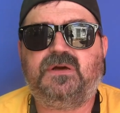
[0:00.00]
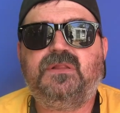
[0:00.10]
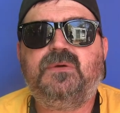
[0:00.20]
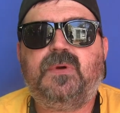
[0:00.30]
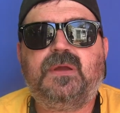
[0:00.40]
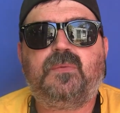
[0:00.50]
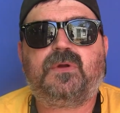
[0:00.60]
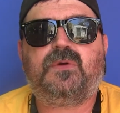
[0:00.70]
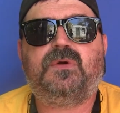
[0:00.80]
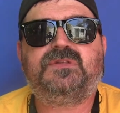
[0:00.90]
only way we're
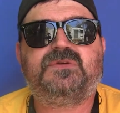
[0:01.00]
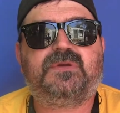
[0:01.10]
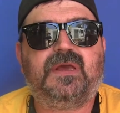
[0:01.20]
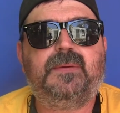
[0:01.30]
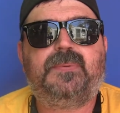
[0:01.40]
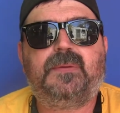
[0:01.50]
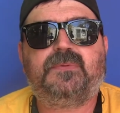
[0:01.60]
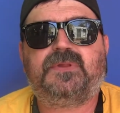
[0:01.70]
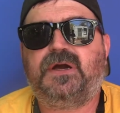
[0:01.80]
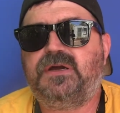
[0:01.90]
going to get
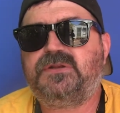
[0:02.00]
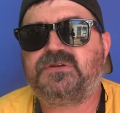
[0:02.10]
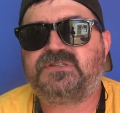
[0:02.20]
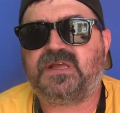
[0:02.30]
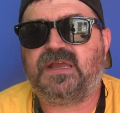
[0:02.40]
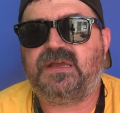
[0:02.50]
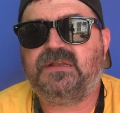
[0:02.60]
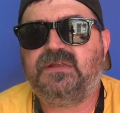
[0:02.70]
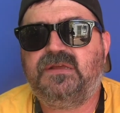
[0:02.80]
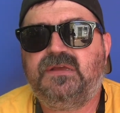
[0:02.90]
people to
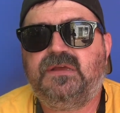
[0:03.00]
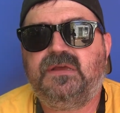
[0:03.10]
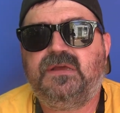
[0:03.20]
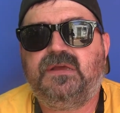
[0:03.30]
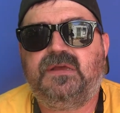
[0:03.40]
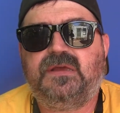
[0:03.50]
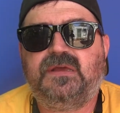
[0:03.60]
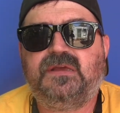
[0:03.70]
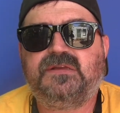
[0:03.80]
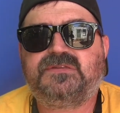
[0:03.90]
understand
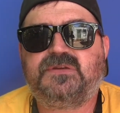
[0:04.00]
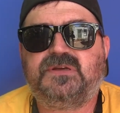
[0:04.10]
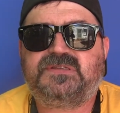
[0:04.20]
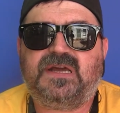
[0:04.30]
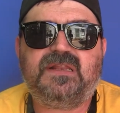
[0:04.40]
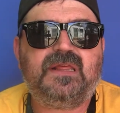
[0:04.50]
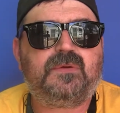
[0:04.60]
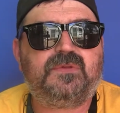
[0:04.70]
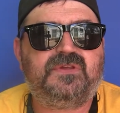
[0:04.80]
is to, it's kind of like with